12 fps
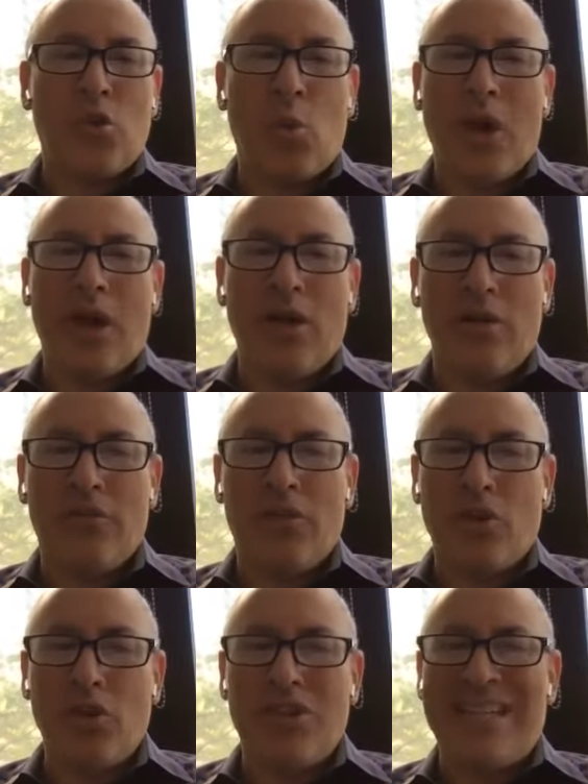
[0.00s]
12
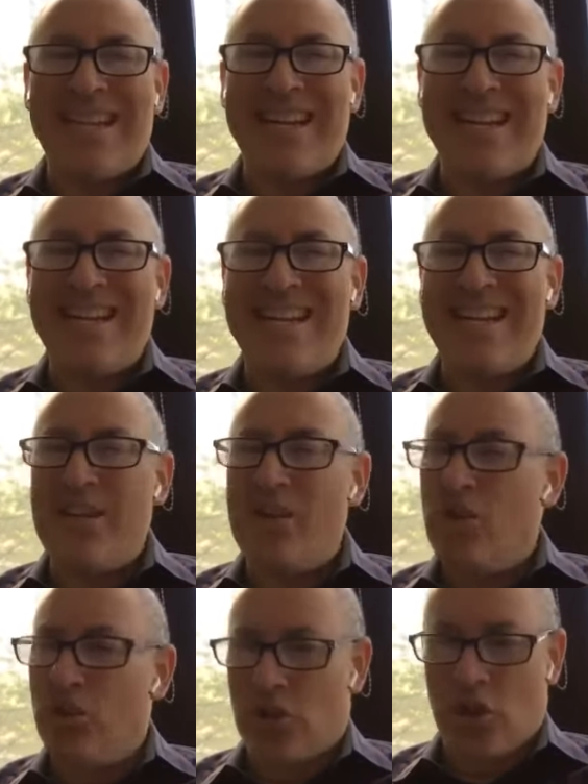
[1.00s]
13 years